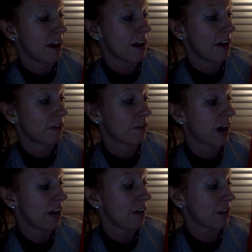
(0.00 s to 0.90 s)
If the
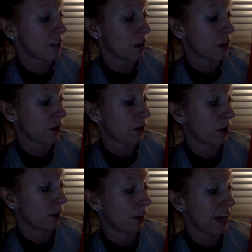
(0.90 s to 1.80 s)
5 is a 3
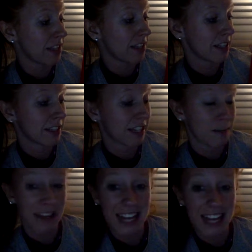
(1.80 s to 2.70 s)
or less, it's going to
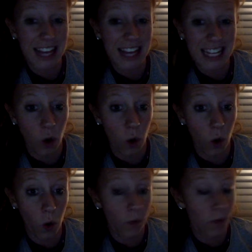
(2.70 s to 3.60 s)
be less than a
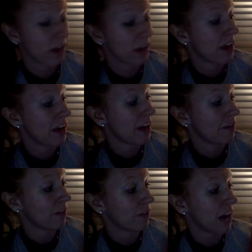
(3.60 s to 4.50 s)
whole.
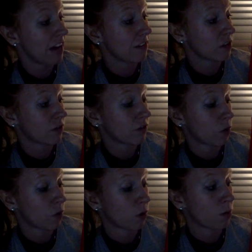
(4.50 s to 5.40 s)
If the 5 is a
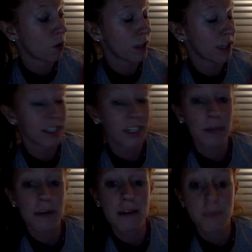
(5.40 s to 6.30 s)
4 or more, it's going to
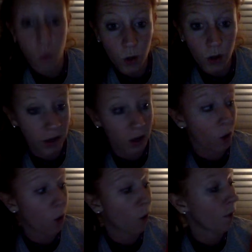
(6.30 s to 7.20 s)
be more than a
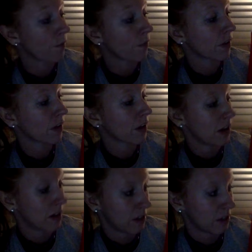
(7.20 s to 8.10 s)
whole.
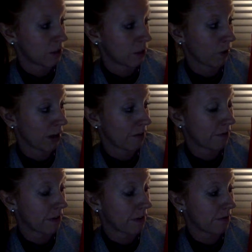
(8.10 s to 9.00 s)
So we have
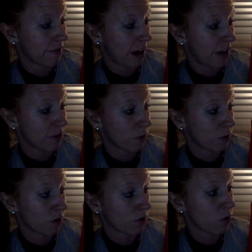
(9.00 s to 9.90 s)
5 is
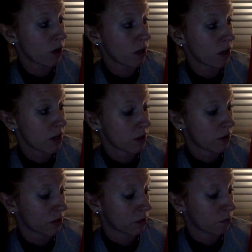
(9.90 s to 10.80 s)
more than 4.
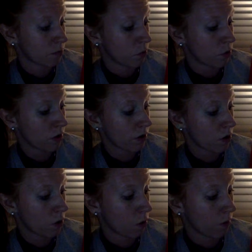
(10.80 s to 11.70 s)
So this is more than a
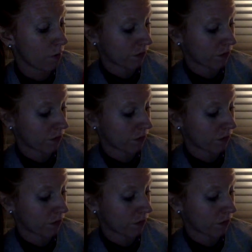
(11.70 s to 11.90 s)
whole.